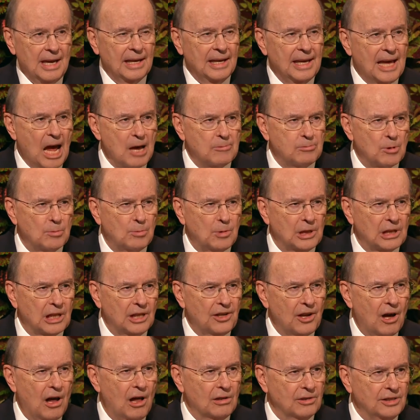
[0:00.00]
Capable
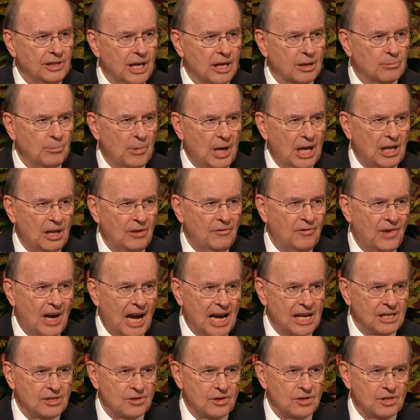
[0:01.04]
adult young men
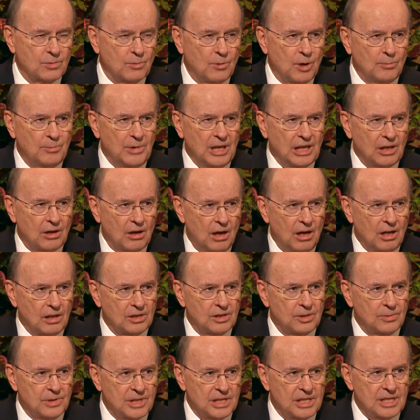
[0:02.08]
advisors will be called
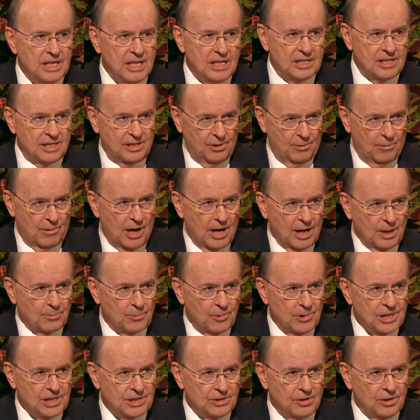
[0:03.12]
to assist the Aaronic
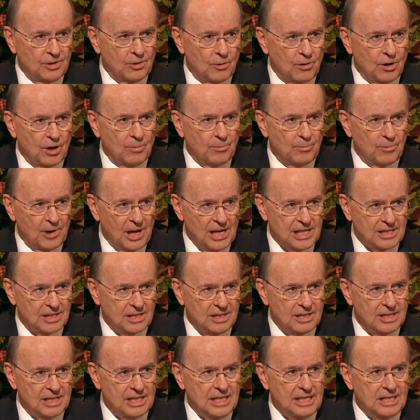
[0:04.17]
priesthood quorum
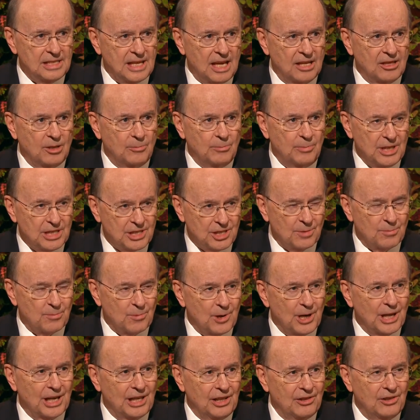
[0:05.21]
presidencies and the
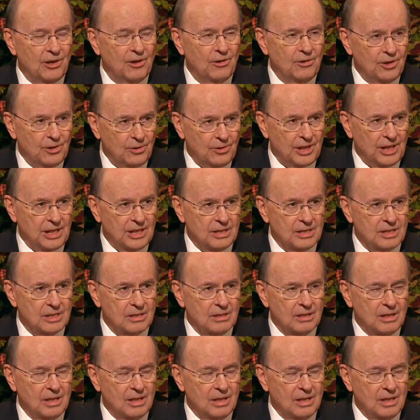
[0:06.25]
bishopric in their duties.